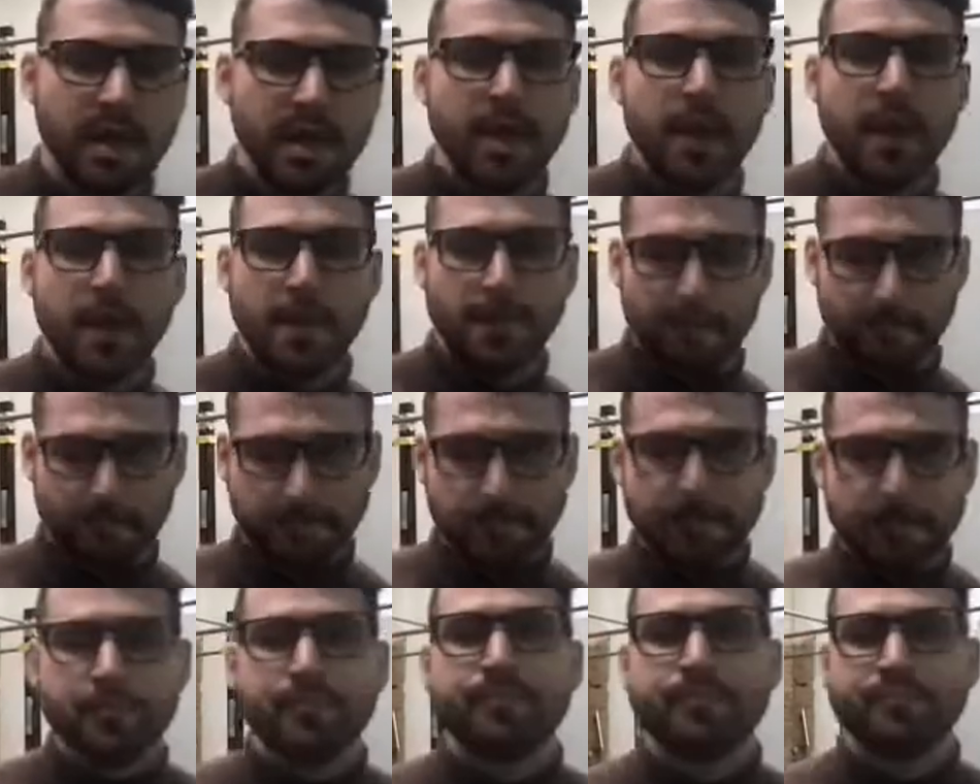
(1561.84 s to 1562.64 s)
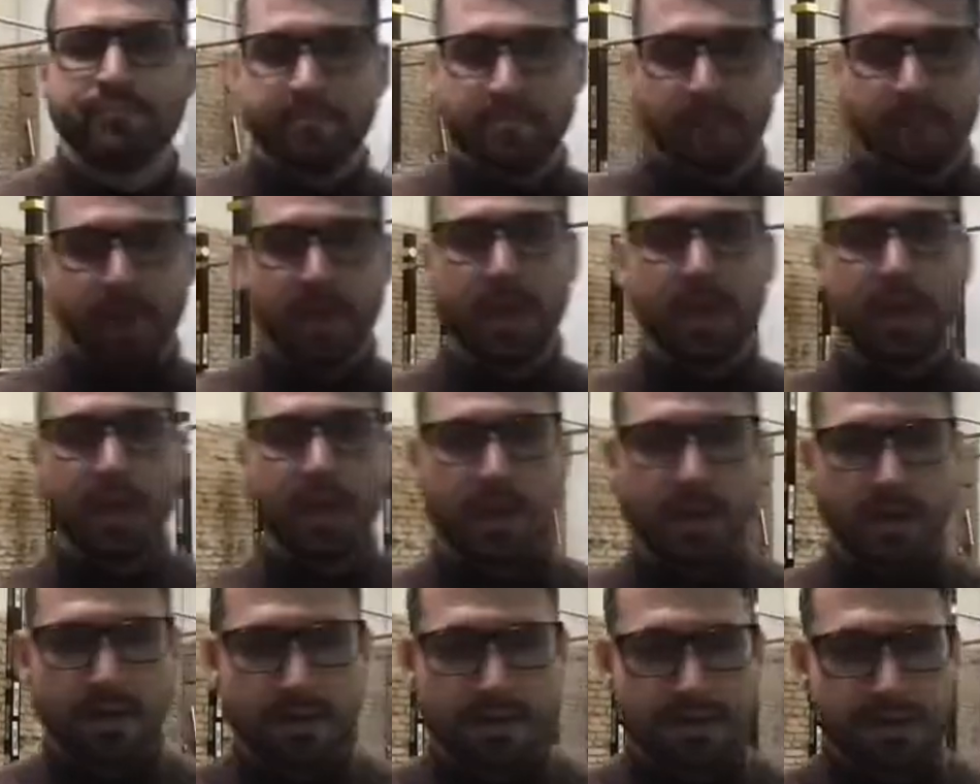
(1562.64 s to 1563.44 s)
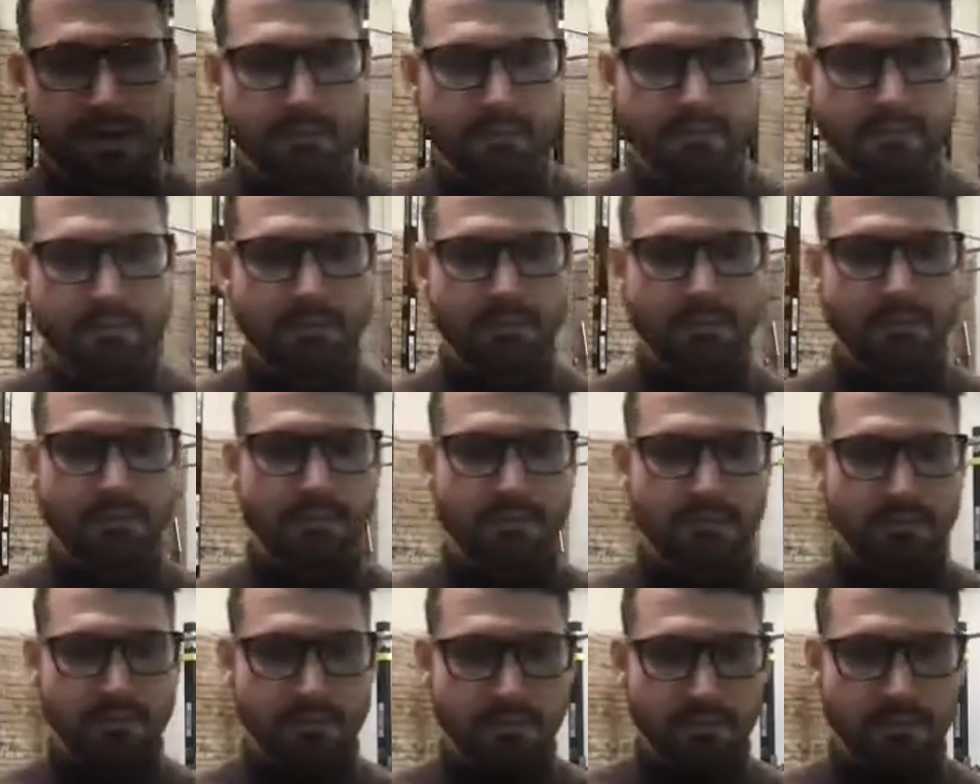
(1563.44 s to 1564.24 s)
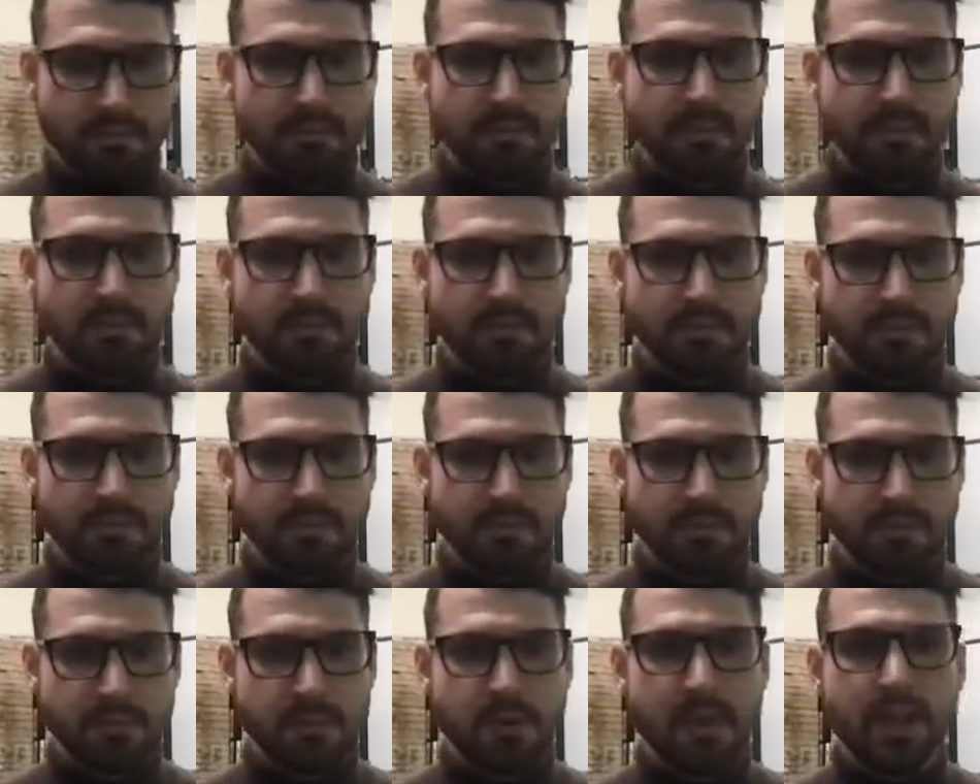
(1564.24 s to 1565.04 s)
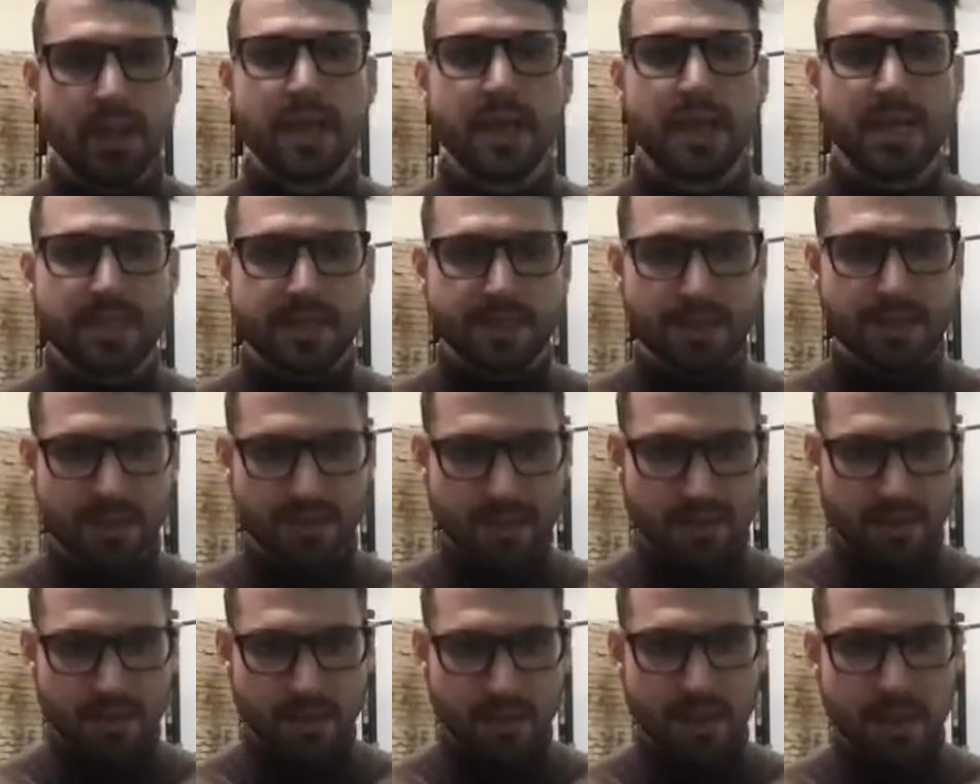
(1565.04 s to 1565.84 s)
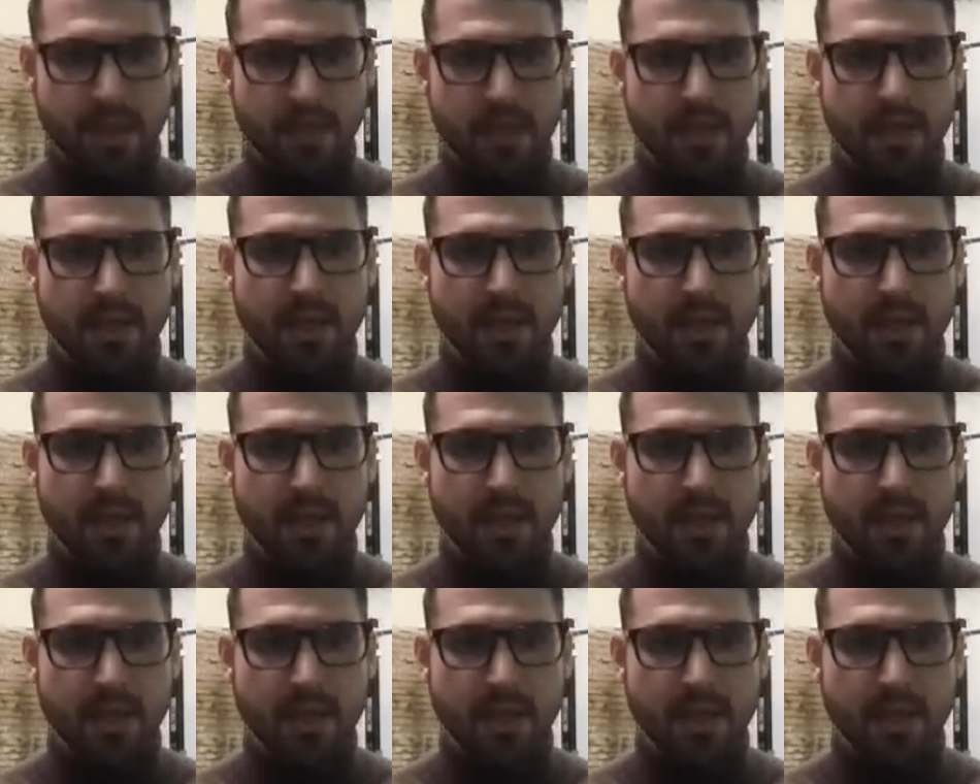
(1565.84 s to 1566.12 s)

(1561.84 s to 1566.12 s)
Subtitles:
okay, this guy is lifting heavy weights, this guy is doing deadlifts.